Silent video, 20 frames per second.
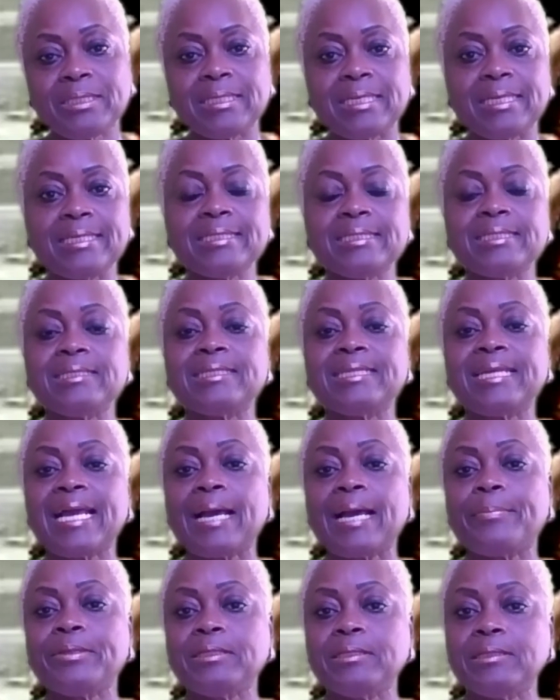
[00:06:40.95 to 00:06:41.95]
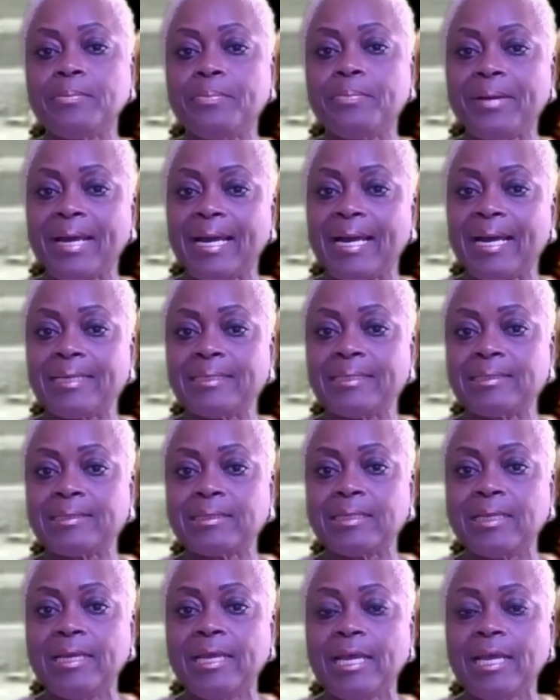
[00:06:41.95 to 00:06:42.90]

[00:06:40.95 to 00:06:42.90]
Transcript: The incident happened in the past